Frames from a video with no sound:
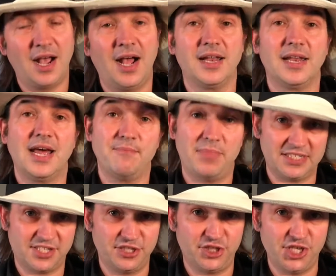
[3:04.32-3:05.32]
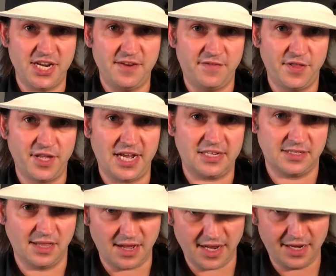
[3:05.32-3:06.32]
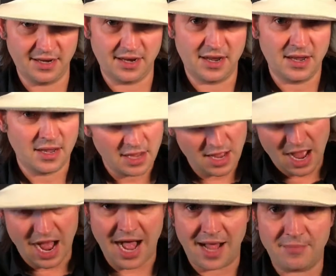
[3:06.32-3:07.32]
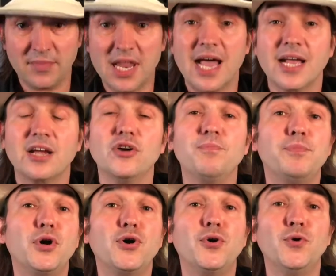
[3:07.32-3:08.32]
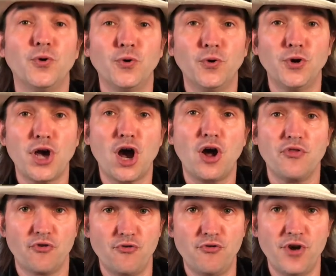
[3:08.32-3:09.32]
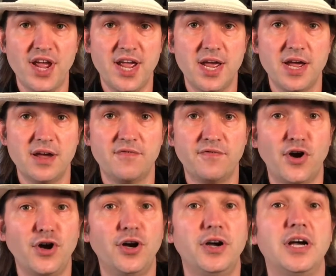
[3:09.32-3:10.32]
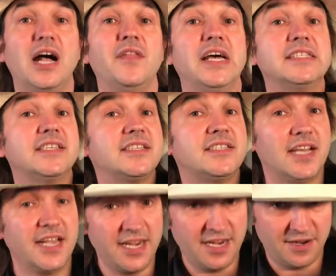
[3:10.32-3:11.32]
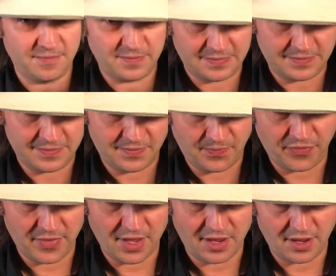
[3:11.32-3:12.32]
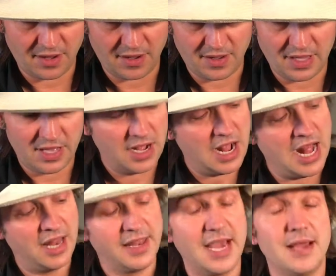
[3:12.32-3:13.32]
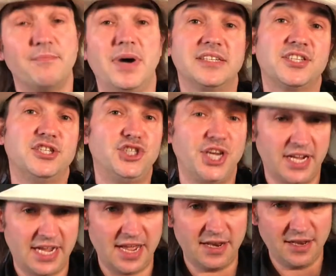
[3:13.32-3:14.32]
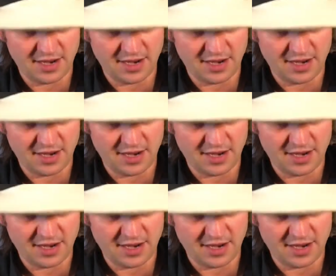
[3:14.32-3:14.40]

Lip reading: and then back to G for the next line. I'm like a boat on the river, and then to C, and then back to G again.